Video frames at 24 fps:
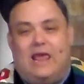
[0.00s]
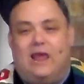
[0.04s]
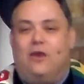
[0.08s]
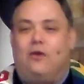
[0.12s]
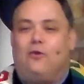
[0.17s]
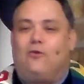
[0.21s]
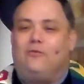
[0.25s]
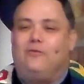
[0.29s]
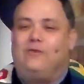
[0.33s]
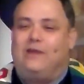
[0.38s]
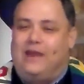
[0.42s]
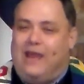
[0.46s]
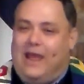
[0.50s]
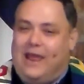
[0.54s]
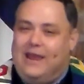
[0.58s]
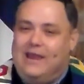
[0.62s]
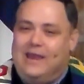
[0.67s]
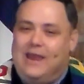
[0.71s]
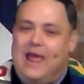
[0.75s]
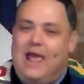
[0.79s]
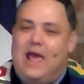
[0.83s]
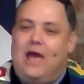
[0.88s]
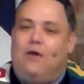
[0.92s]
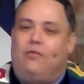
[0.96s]
here
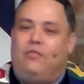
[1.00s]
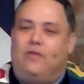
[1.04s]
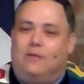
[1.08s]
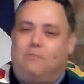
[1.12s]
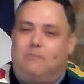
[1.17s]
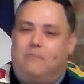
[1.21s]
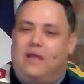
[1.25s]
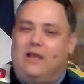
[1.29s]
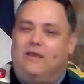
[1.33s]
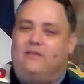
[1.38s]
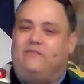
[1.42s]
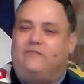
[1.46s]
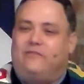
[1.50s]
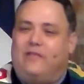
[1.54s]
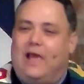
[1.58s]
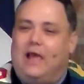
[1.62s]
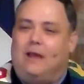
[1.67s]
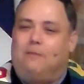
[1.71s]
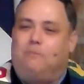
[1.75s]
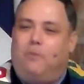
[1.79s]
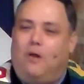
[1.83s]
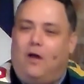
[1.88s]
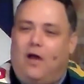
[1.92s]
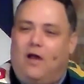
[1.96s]
and now that makes
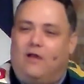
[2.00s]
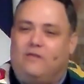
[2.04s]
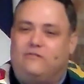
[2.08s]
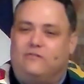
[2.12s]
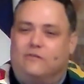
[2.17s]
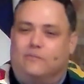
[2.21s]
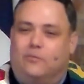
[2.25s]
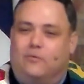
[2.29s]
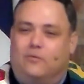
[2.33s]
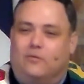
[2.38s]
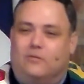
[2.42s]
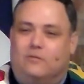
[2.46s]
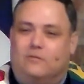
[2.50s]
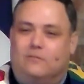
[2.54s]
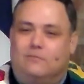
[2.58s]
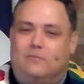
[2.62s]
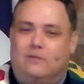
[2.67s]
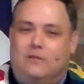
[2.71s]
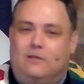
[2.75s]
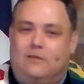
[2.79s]
that possible.